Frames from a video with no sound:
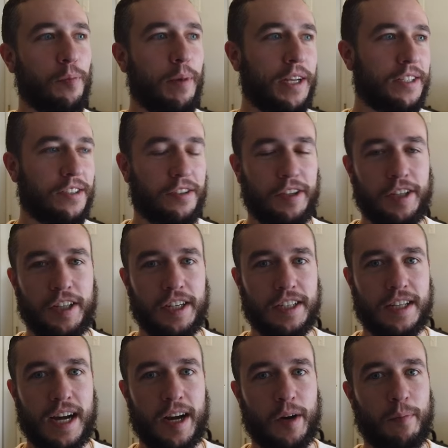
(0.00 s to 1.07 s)
Basically the
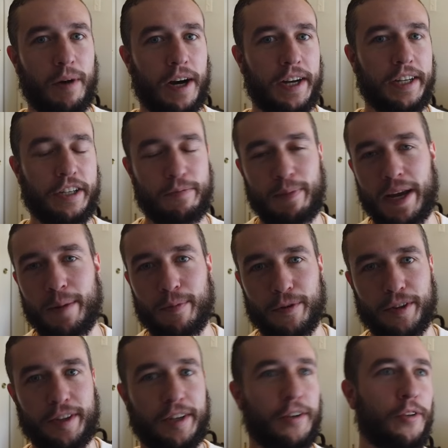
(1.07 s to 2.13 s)
entire body is paper
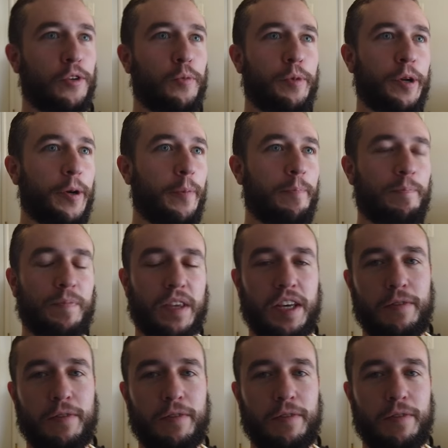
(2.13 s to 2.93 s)
thin aluminum.